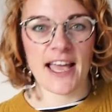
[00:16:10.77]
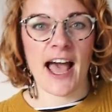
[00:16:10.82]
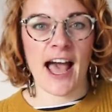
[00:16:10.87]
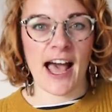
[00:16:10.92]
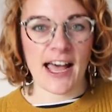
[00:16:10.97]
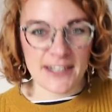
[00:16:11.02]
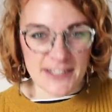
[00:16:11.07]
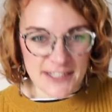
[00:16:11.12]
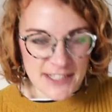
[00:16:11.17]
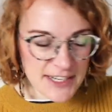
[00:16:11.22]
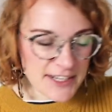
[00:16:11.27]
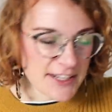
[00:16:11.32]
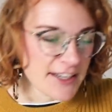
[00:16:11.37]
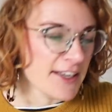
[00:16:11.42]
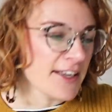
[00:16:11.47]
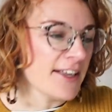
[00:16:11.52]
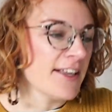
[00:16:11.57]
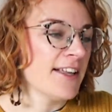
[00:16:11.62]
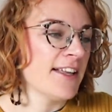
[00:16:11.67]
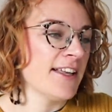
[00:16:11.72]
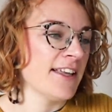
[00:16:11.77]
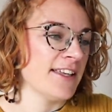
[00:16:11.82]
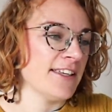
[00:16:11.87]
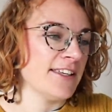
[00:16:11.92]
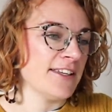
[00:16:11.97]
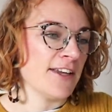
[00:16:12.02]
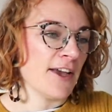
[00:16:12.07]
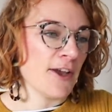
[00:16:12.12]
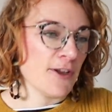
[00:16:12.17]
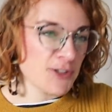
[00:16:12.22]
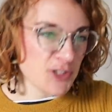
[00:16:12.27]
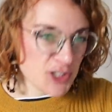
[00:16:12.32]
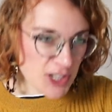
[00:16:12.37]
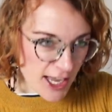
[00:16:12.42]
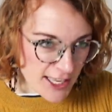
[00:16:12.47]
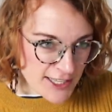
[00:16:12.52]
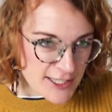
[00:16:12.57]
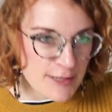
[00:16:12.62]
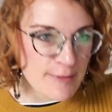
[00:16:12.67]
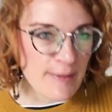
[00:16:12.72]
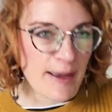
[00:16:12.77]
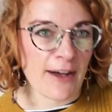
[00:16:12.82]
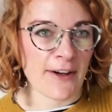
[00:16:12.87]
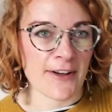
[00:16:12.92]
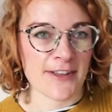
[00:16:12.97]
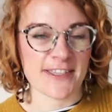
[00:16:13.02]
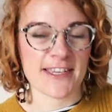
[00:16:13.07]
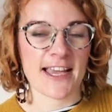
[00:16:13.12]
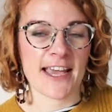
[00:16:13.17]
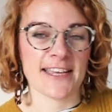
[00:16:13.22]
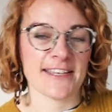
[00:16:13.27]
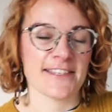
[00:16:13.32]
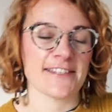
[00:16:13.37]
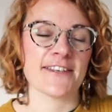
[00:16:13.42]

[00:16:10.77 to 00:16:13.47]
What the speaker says: had dinner, you know, chatted about our day.